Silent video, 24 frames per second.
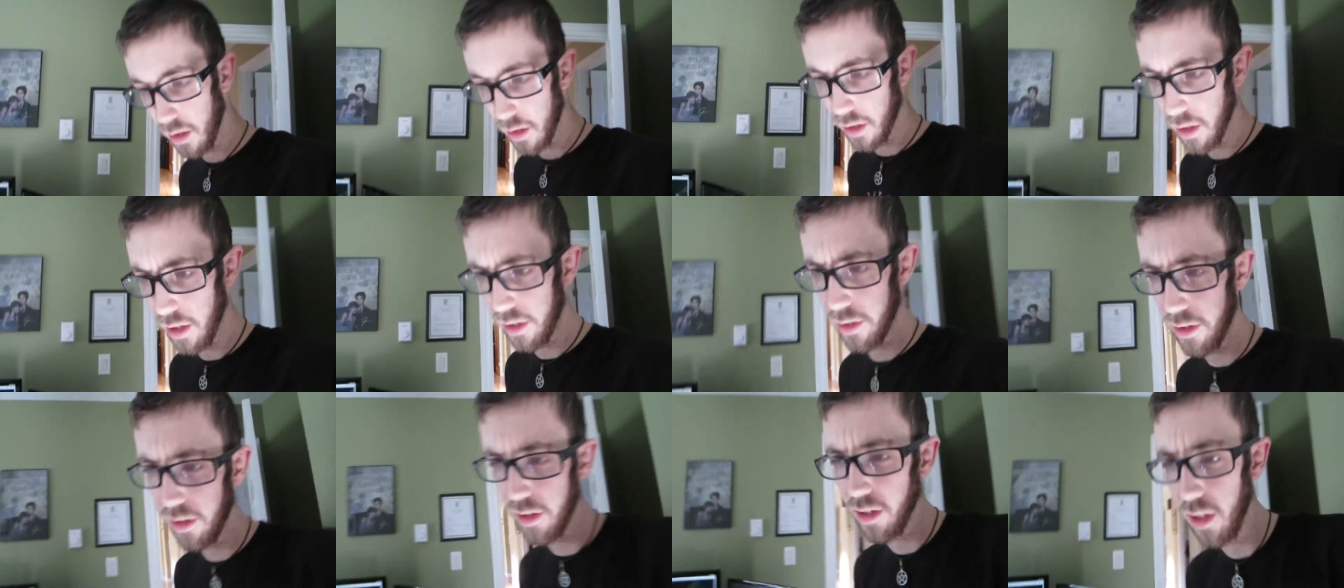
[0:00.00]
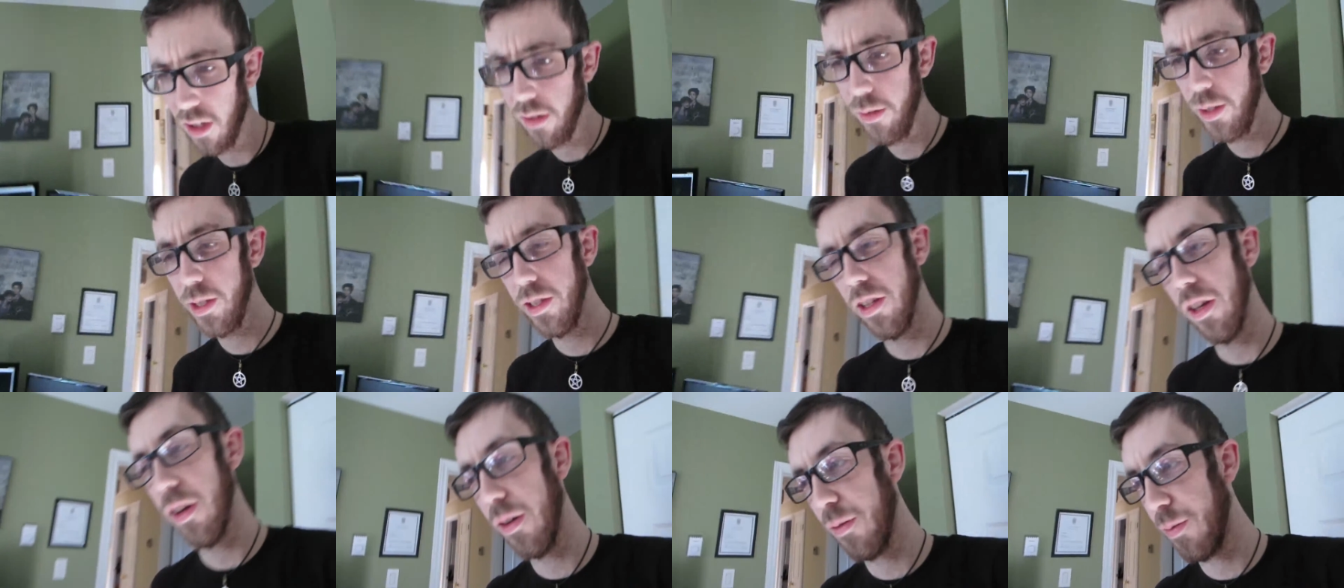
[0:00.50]
I'm actually kind of
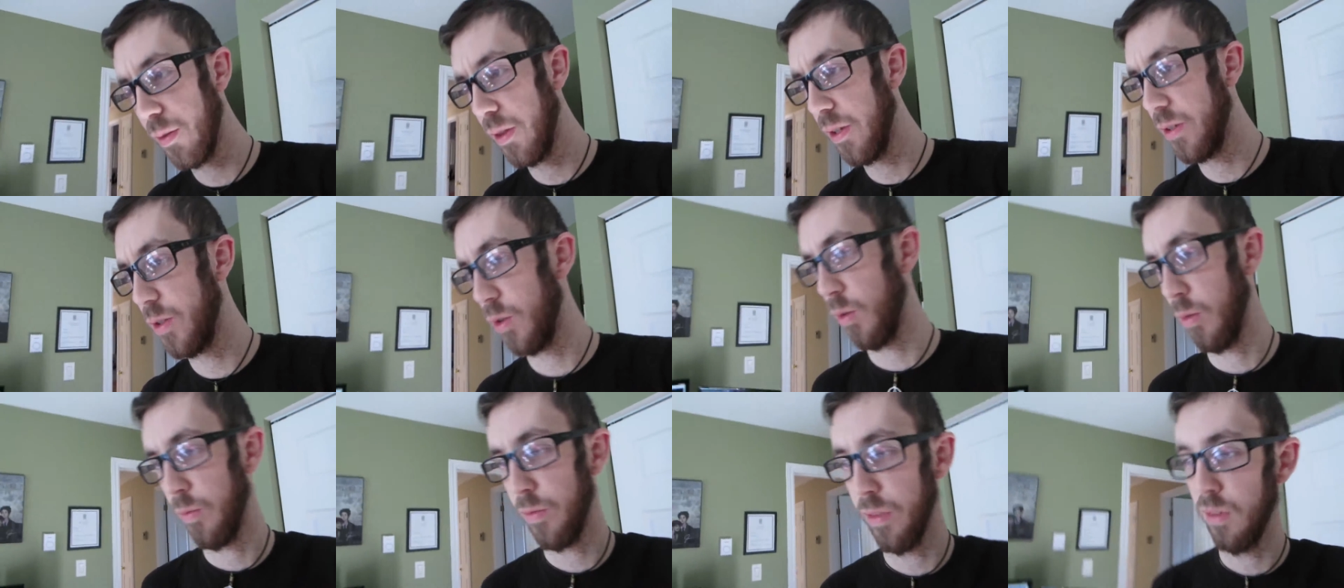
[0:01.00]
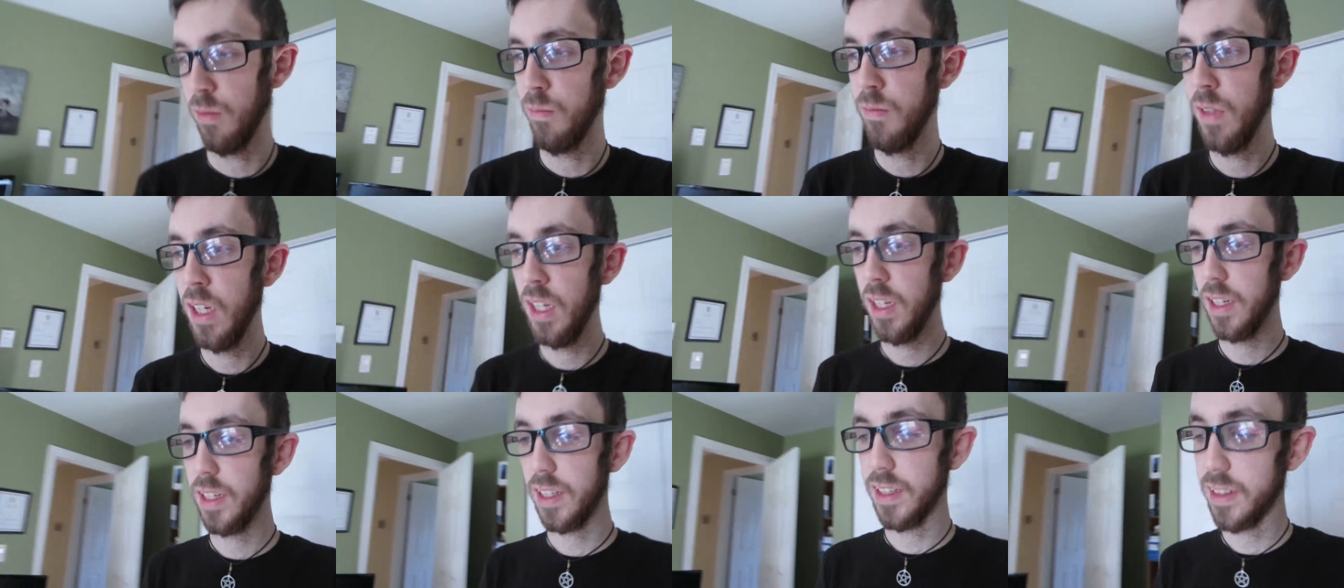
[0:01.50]
excited for this short film
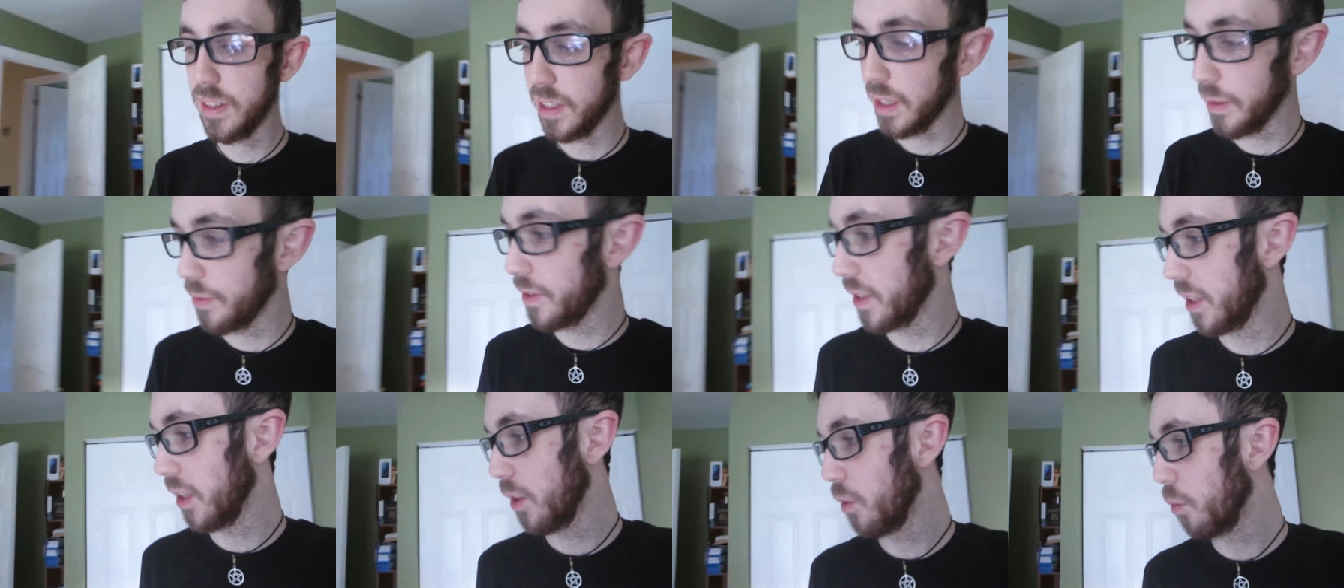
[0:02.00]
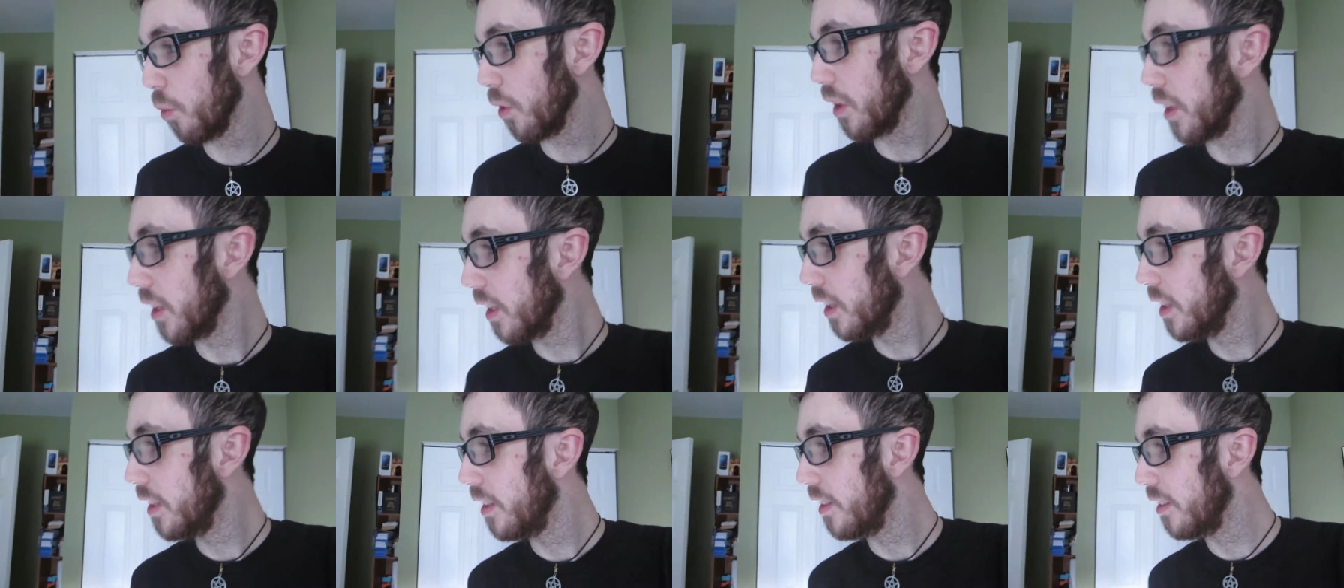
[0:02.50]
to see if it's gonna
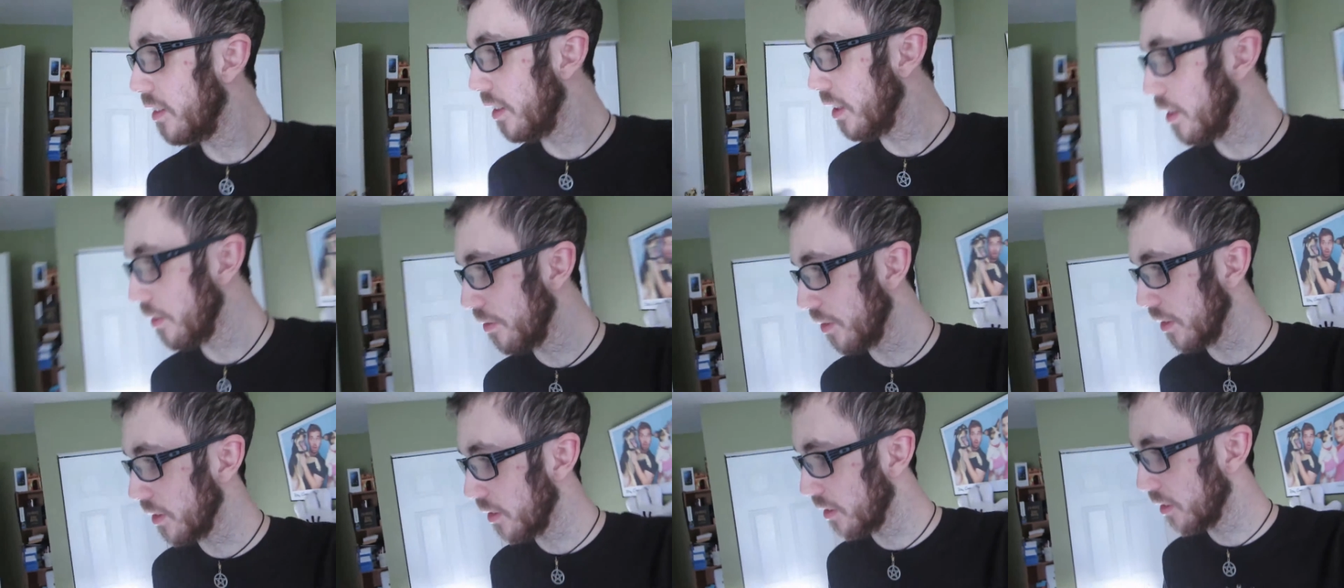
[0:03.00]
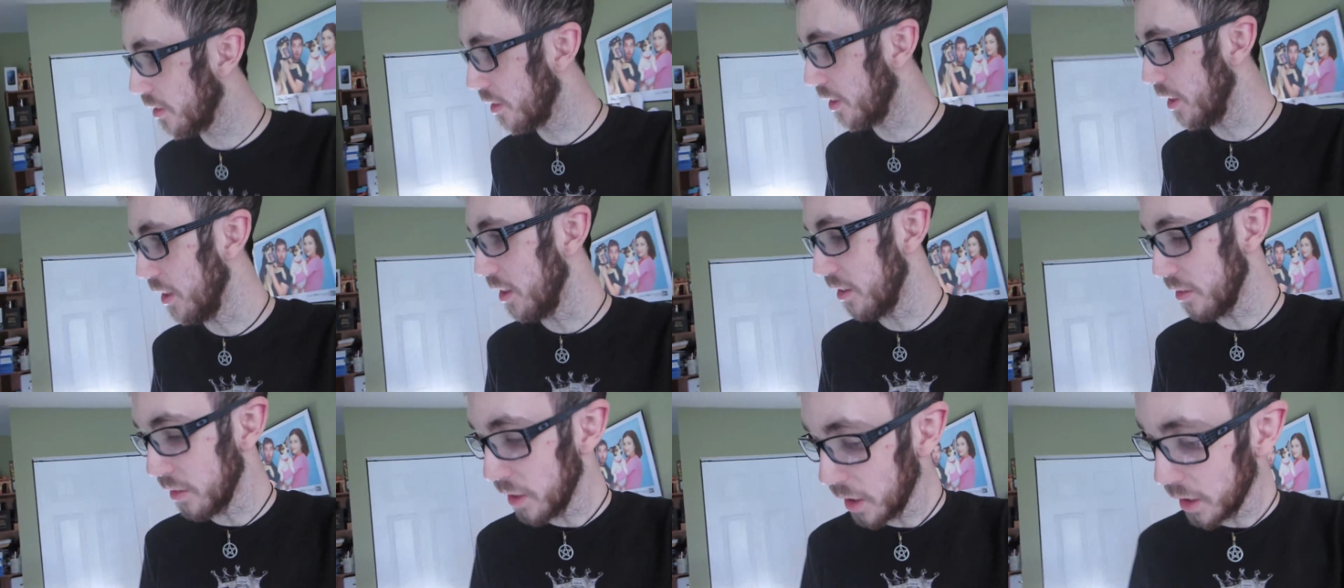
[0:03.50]
work, to see if it, you
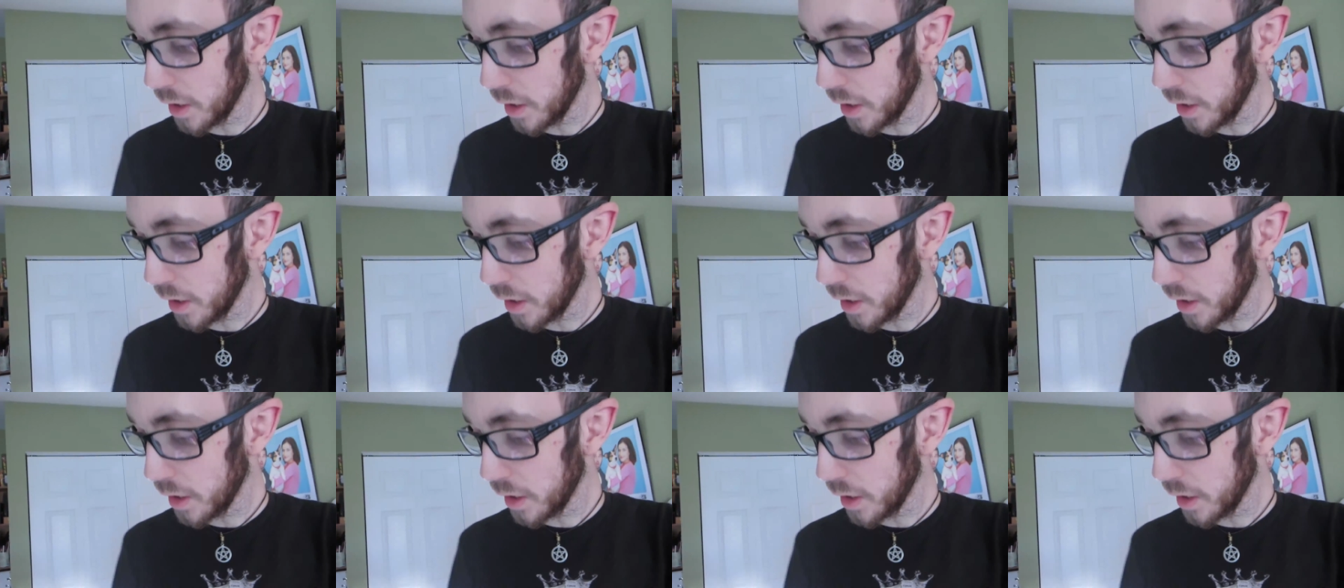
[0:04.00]
know